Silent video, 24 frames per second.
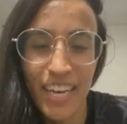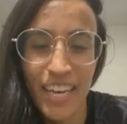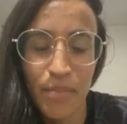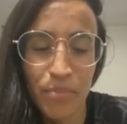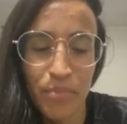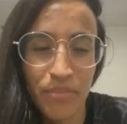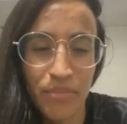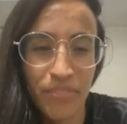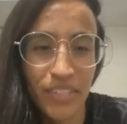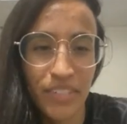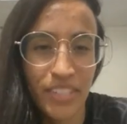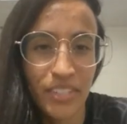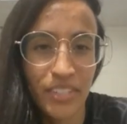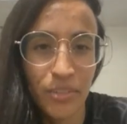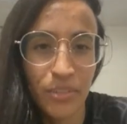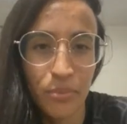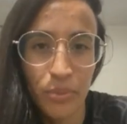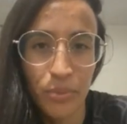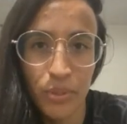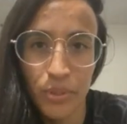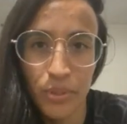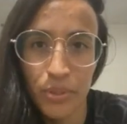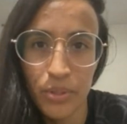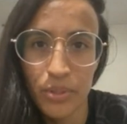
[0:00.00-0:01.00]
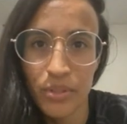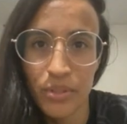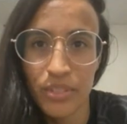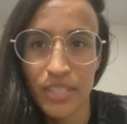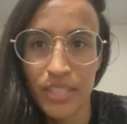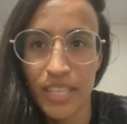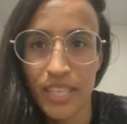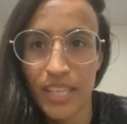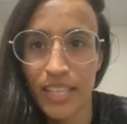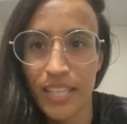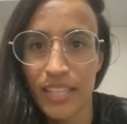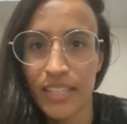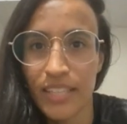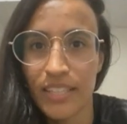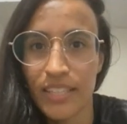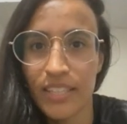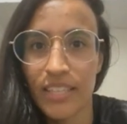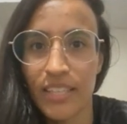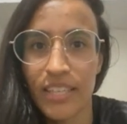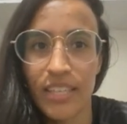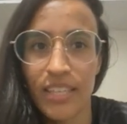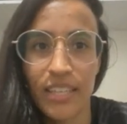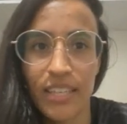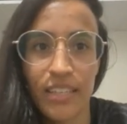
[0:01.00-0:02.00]
professional rules, and
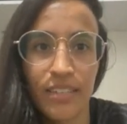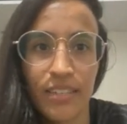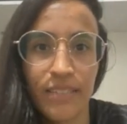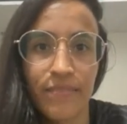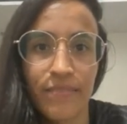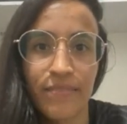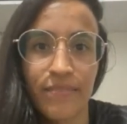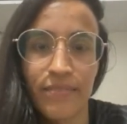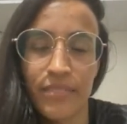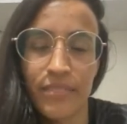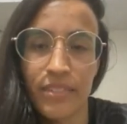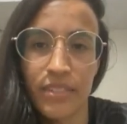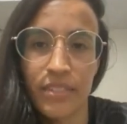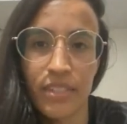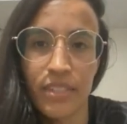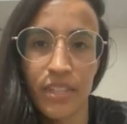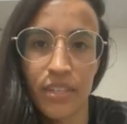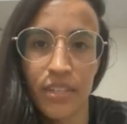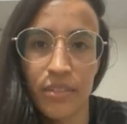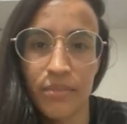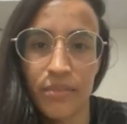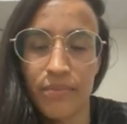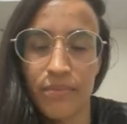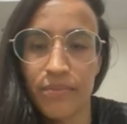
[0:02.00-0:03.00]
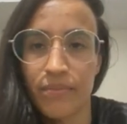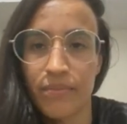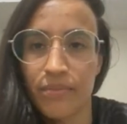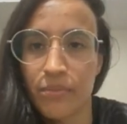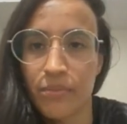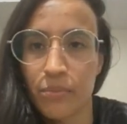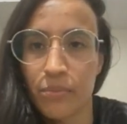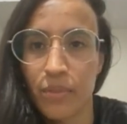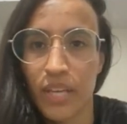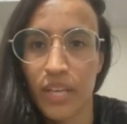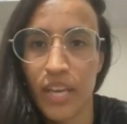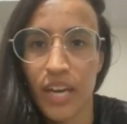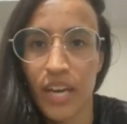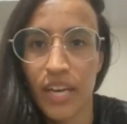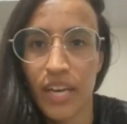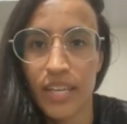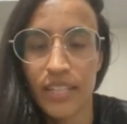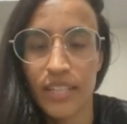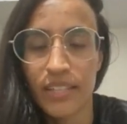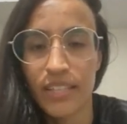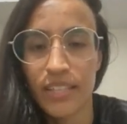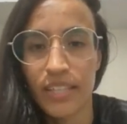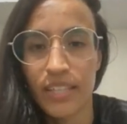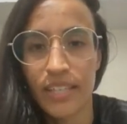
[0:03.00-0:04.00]
you know, we
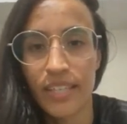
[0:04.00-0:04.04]
got